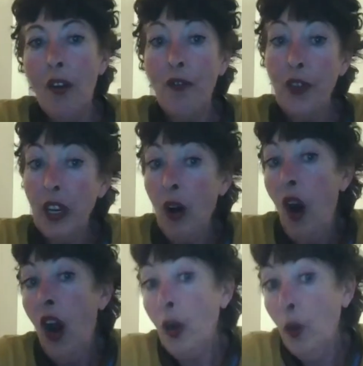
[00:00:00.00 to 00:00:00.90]
feel
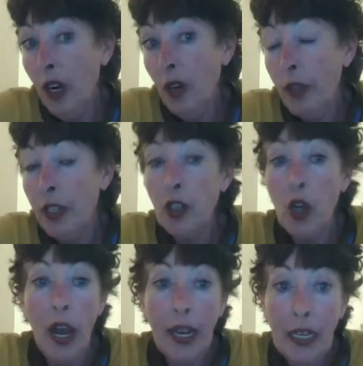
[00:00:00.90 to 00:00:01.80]
awkward when you're
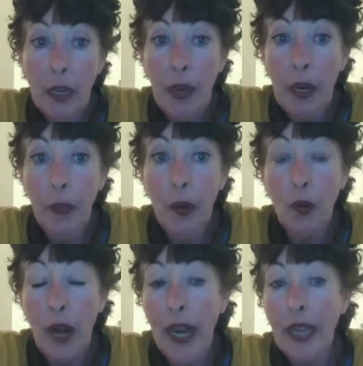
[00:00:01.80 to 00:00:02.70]
talking to people,
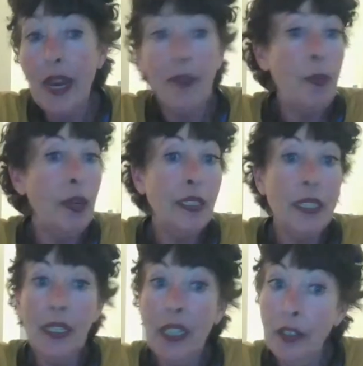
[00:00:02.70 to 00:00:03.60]
right? And everybody's
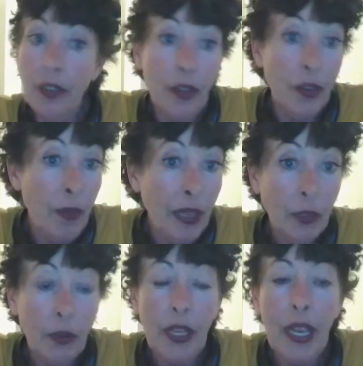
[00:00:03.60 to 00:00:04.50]
going to tell you they're the
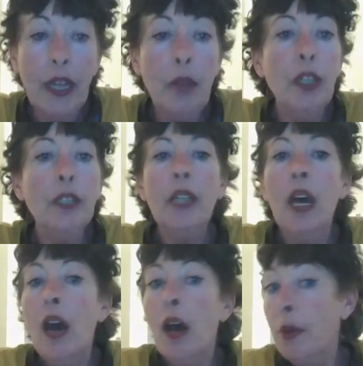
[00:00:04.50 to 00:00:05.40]
best with the animals,
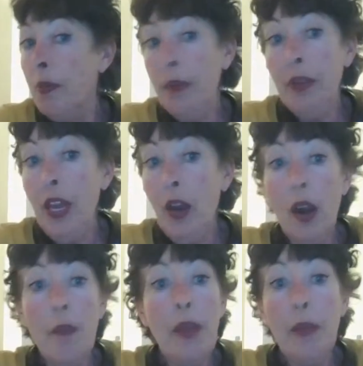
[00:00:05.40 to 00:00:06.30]
but maybe they
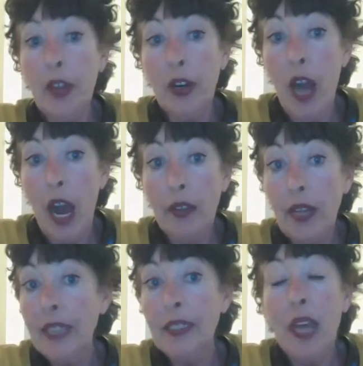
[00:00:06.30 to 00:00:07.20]
are, maybe they're not.
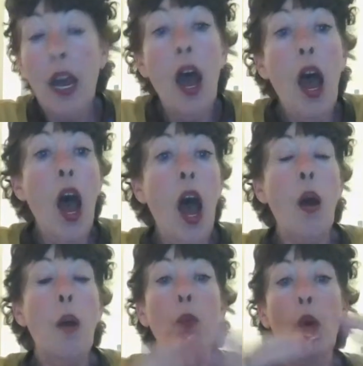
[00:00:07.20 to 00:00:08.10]
That's
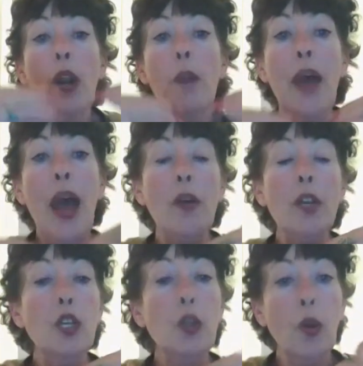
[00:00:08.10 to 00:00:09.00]
more about
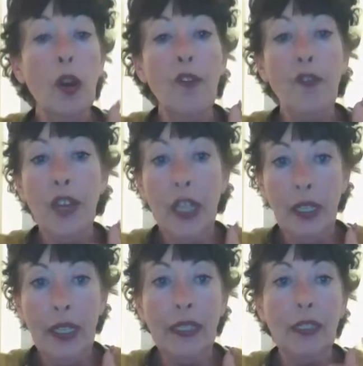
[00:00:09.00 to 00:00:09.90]
your
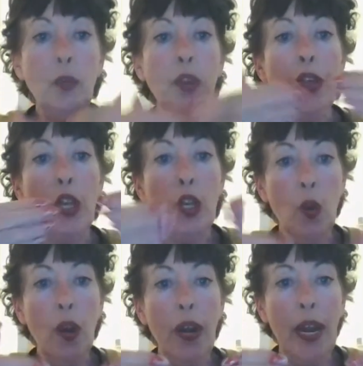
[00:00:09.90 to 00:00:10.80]
feelings with
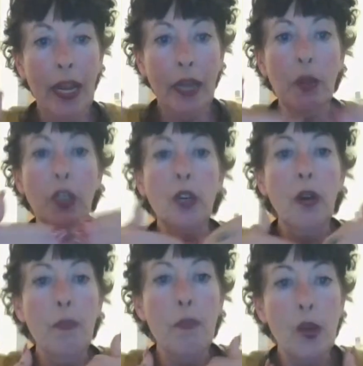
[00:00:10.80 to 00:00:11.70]
your animal.
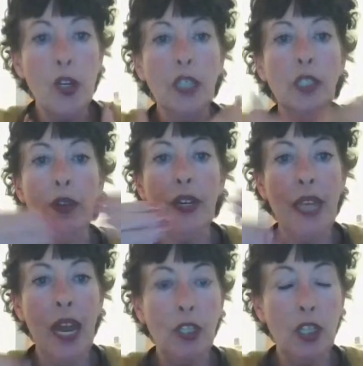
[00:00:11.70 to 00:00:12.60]
Your emotions are
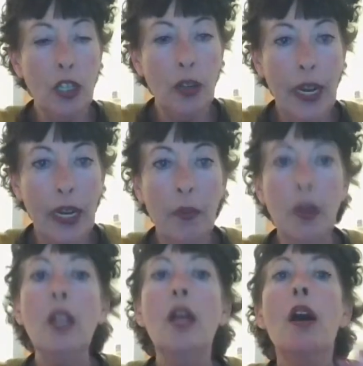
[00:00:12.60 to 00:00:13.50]
attached to your
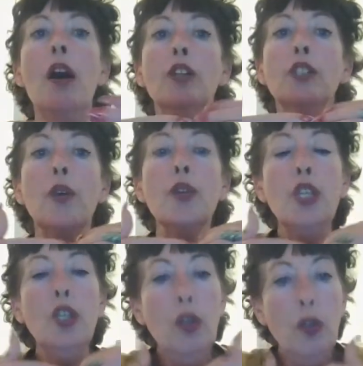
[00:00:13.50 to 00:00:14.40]
animal. So
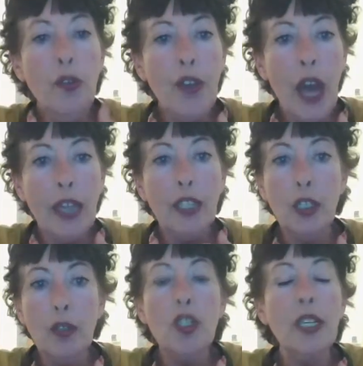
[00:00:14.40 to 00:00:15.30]
you've got to
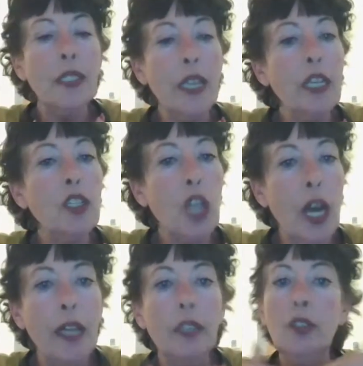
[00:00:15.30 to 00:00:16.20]
do, just like a
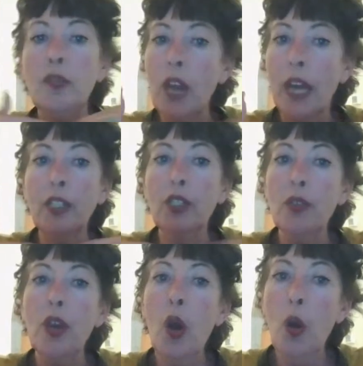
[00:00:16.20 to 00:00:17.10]
child, you've got to do
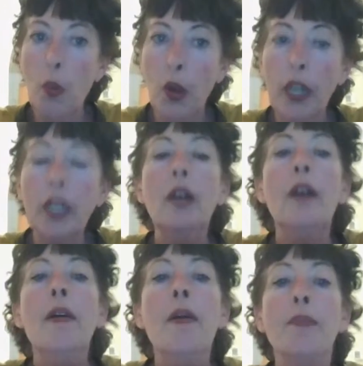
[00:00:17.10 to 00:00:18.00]
the homework
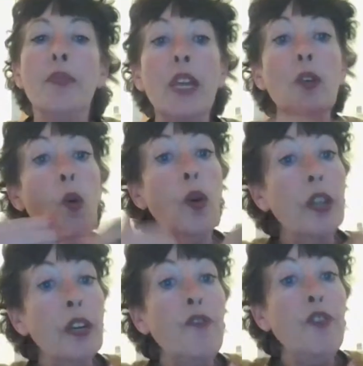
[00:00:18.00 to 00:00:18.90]
in
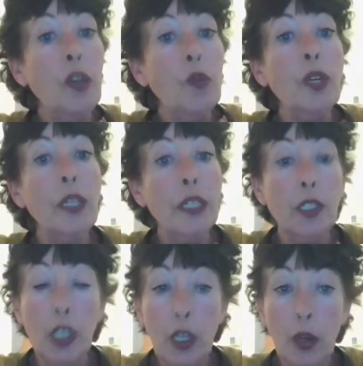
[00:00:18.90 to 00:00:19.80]
order to feel really
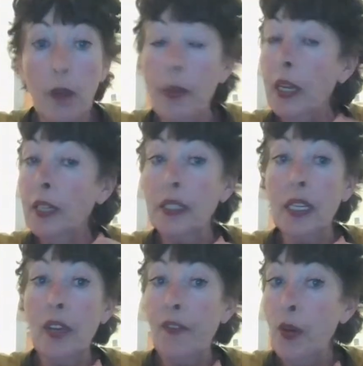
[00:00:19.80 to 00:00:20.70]
secure. Because
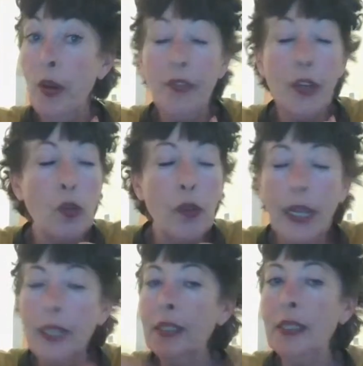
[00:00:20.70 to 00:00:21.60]
if you have the
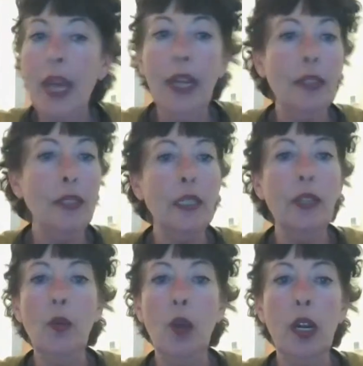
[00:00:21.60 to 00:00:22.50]
greatest stylist
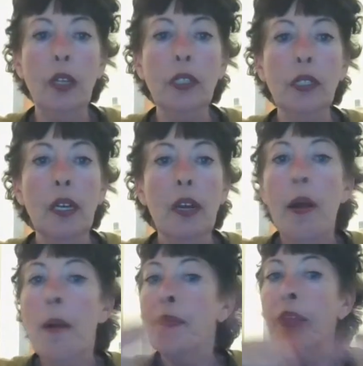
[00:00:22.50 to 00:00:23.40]
in the world,
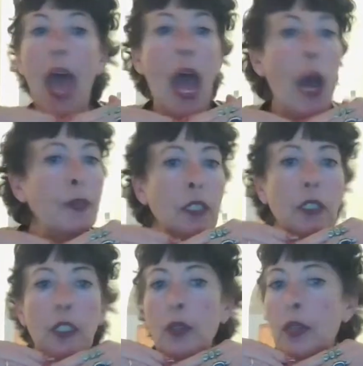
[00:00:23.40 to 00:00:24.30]
the
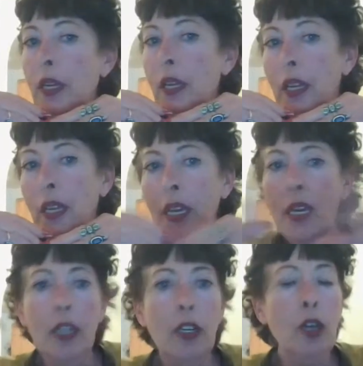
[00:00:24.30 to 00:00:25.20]
absolute
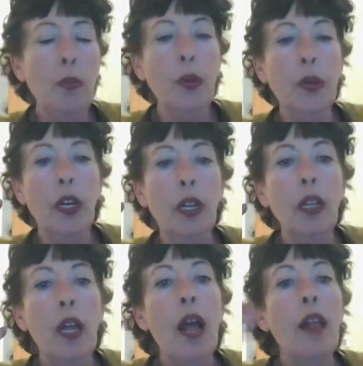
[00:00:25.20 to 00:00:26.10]
kitten
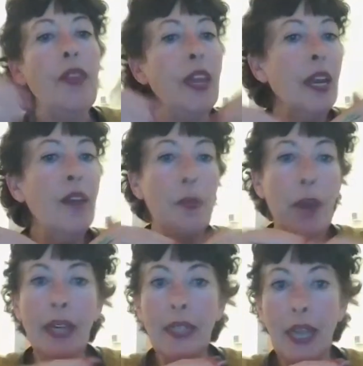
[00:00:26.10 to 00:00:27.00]
caboodle, they can have a bad